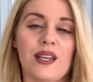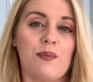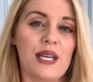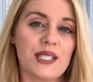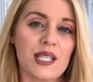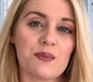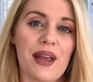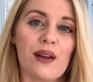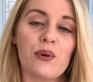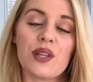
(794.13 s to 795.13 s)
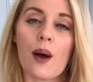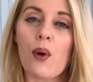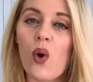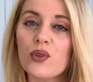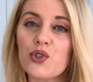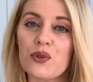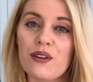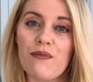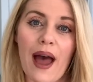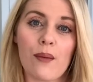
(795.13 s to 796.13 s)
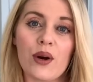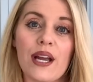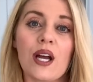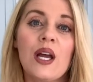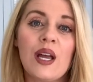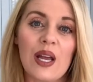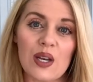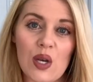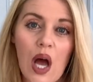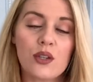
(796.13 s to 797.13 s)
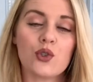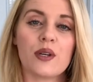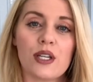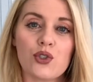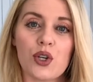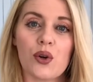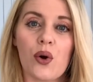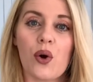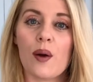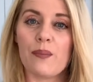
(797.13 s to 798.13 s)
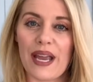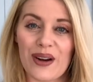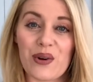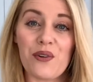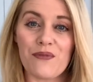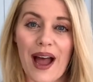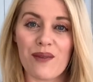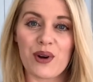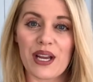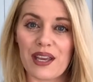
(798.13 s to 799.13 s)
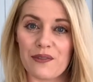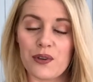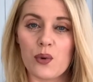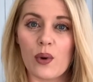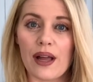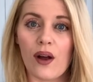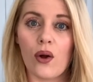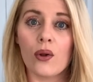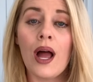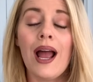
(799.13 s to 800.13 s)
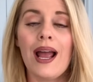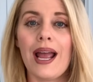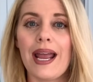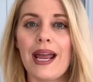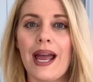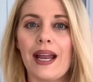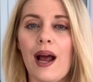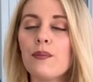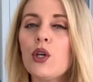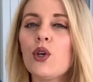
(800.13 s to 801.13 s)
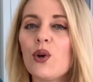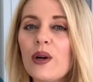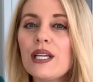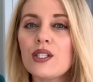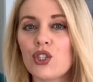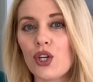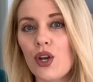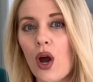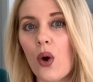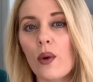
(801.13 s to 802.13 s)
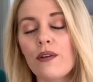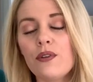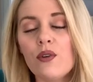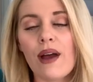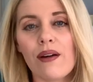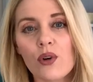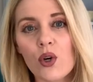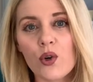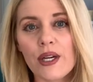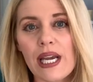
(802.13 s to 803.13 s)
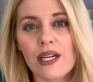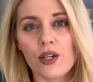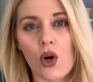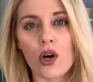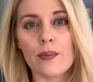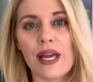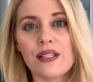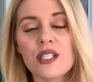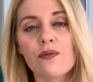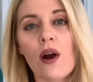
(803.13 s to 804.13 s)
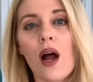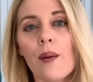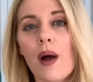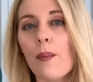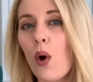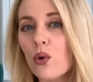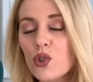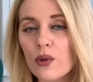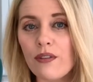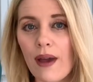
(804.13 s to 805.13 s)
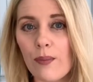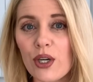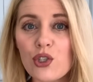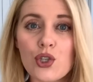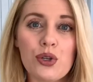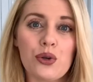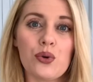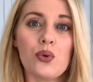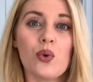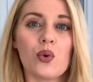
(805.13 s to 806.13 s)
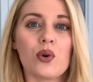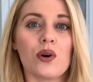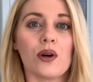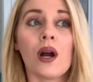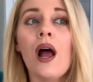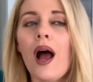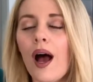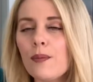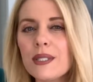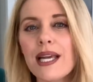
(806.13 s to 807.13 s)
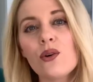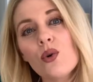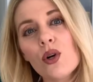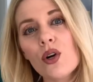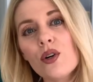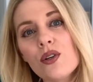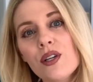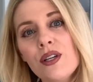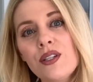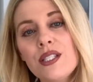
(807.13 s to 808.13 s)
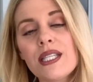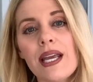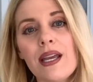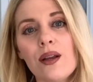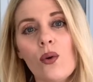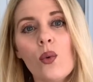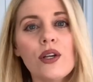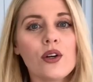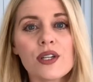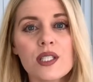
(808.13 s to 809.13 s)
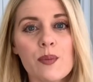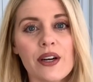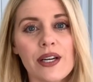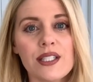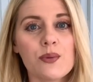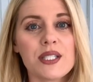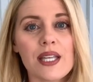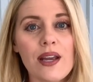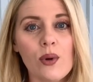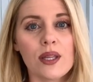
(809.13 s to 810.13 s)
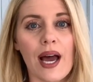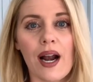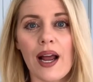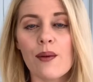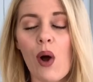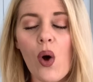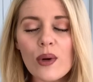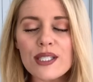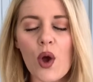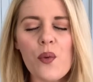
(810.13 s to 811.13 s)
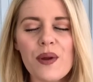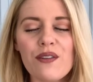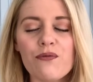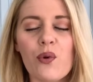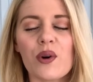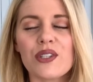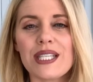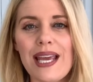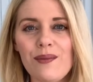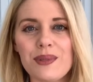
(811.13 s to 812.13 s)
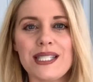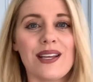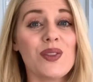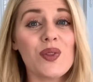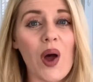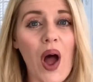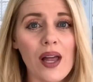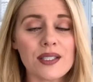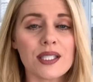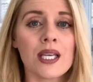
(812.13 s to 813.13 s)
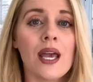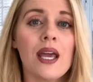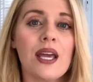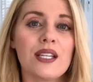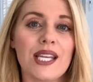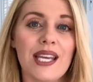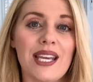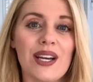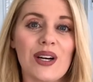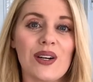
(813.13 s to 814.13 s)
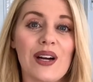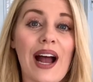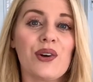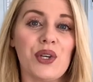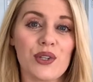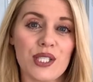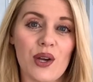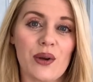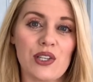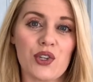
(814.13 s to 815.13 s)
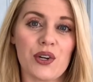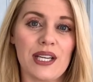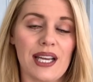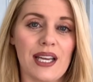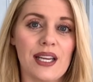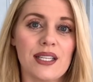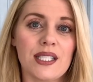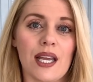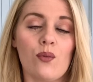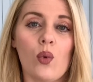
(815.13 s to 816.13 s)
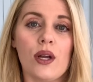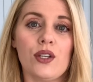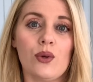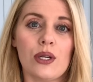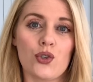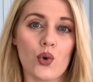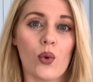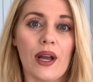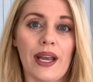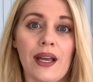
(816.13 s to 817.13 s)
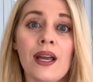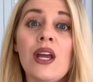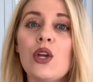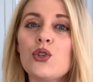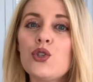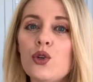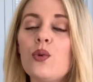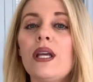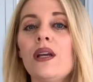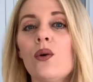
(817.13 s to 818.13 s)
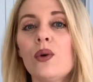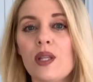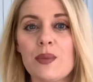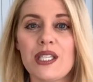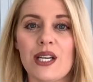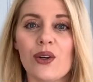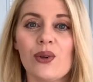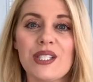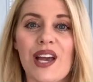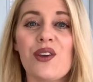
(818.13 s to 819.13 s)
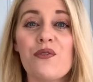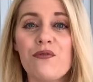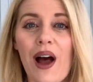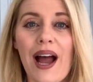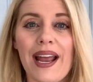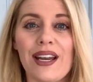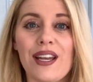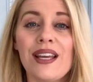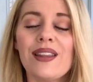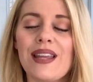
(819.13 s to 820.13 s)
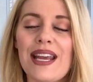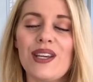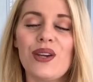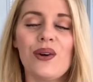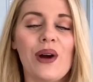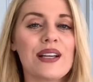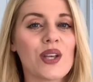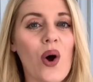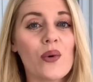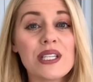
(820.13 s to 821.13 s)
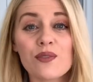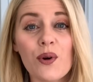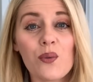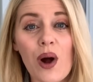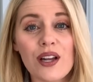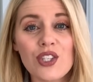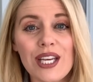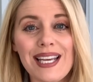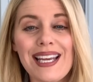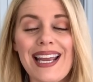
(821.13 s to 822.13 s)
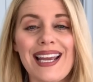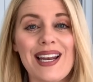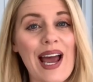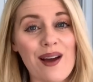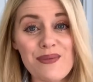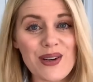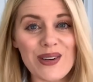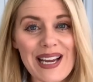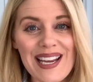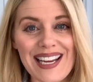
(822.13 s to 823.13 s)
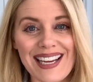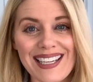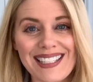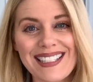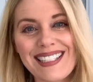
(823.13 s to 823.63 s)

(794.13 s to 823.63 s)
The pieces made with upholstery fabric, non-traditional apparel fabric, if you will. And I'm curious to know if you've ever created garments from upholstery fabric too, or upcycled curtains, and what your experience was like with that. I am always open for tips and thoughts to hear how your sewing journey is and what you enjoy doing with the materials that you find. Thank you as always for watching, and happy creating.